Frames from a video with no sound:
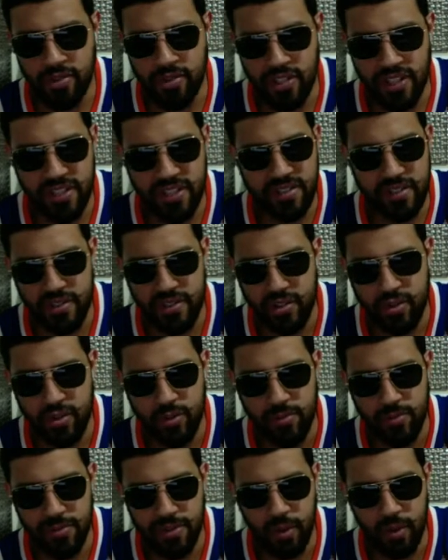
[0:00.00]
She hits the
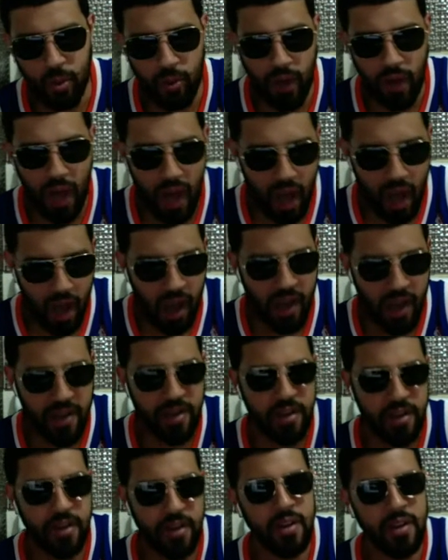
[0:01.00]
tombstone
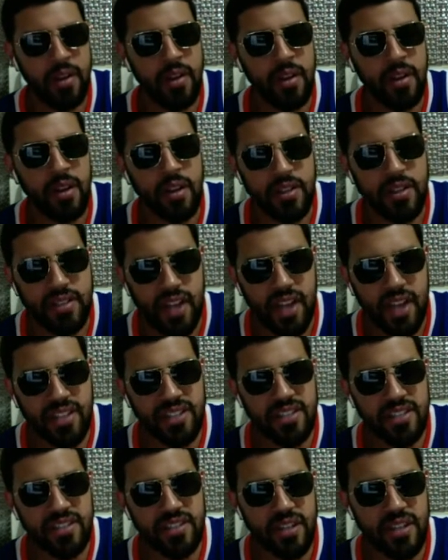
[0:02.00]
on
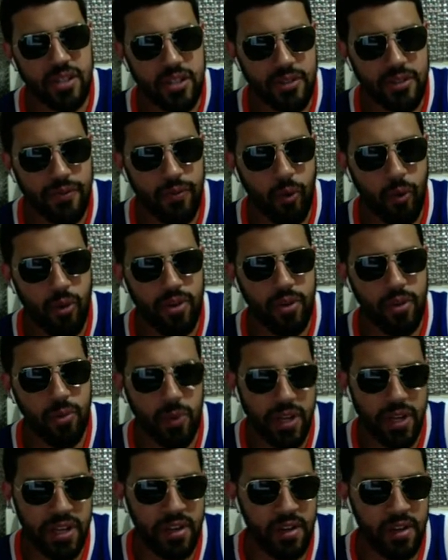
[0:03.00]
Tasha Steelz for the
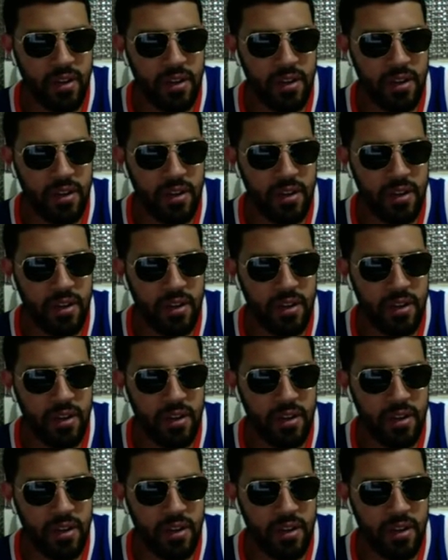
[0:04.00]
win.